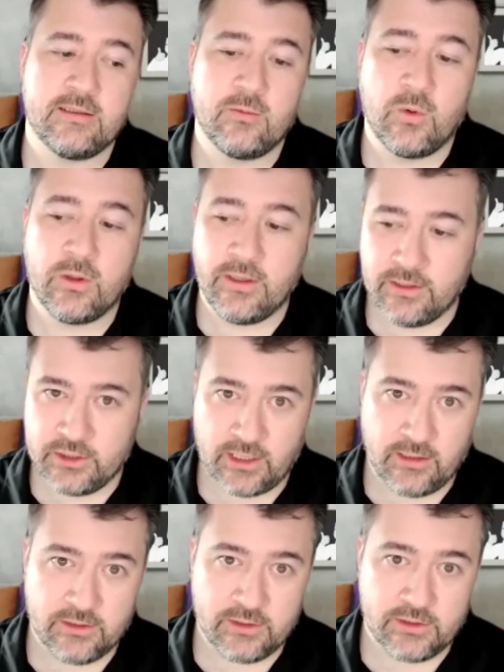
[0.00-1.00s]
one of the
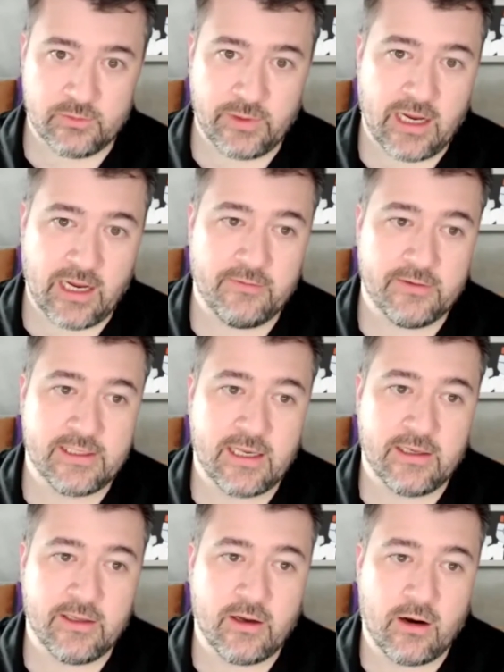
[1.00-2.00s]
challenges we have, is
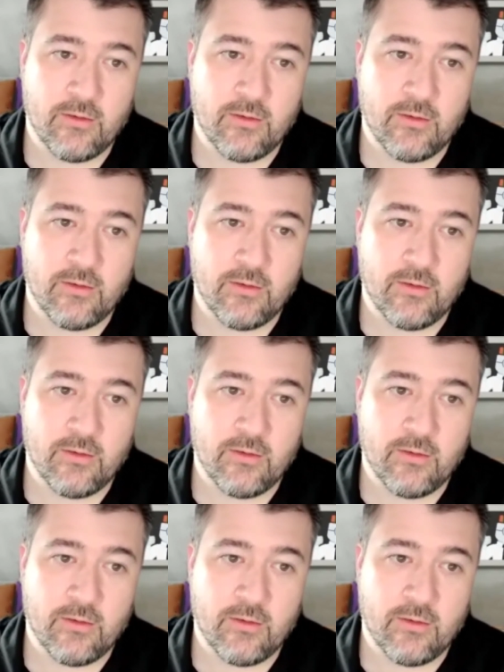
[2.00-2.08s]
that